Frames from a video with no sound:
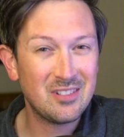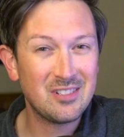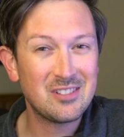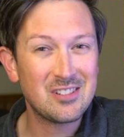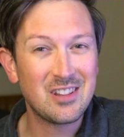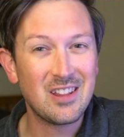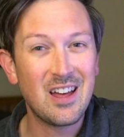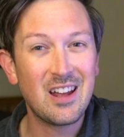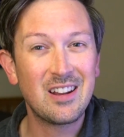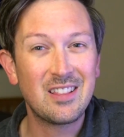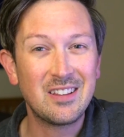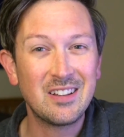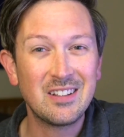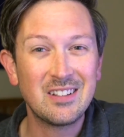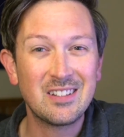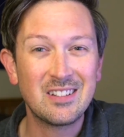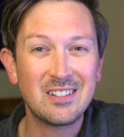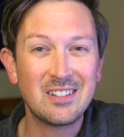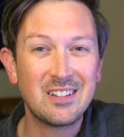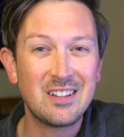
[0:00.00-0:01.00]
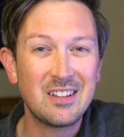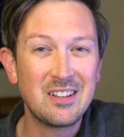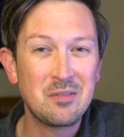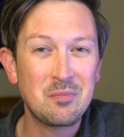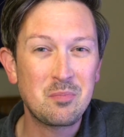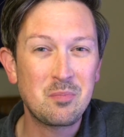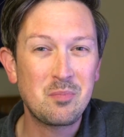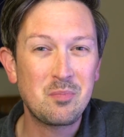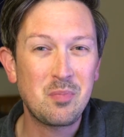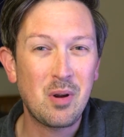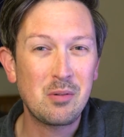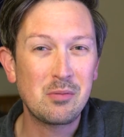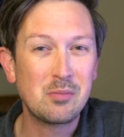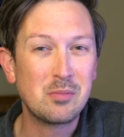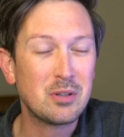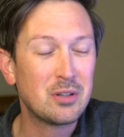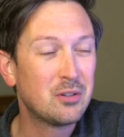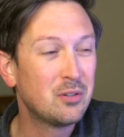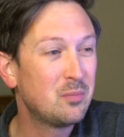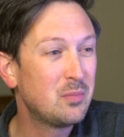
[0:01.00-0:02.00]
there's a lot of things that
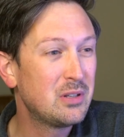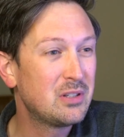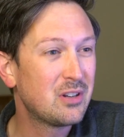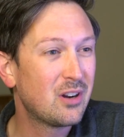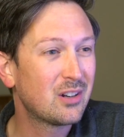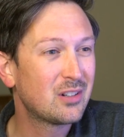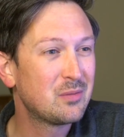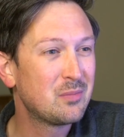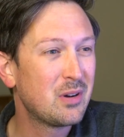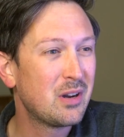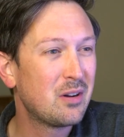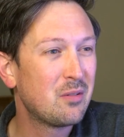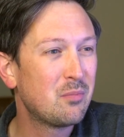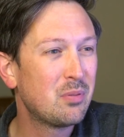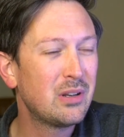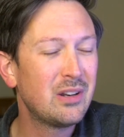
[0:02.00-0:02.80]
probably could be talked about,